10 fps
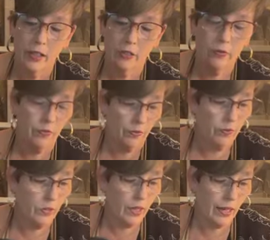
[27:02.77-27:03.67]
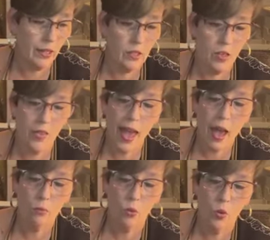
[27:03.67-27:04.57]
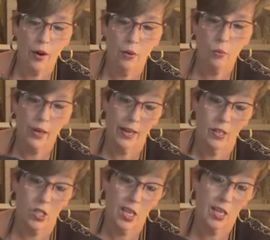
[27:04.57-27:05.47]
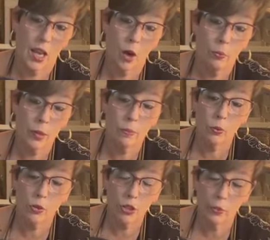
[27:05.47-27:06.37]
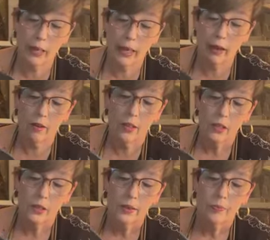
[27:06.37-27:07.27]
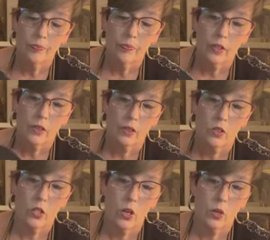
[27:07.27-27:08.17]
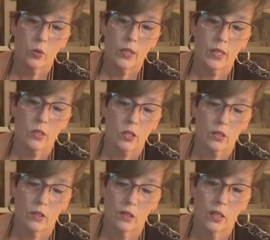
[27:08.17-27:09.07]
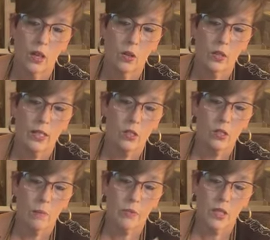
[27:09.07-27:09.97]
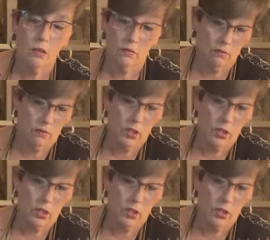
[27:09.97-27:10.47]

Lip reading: kind of get into that more when I seen how people were doing it. So it's it's something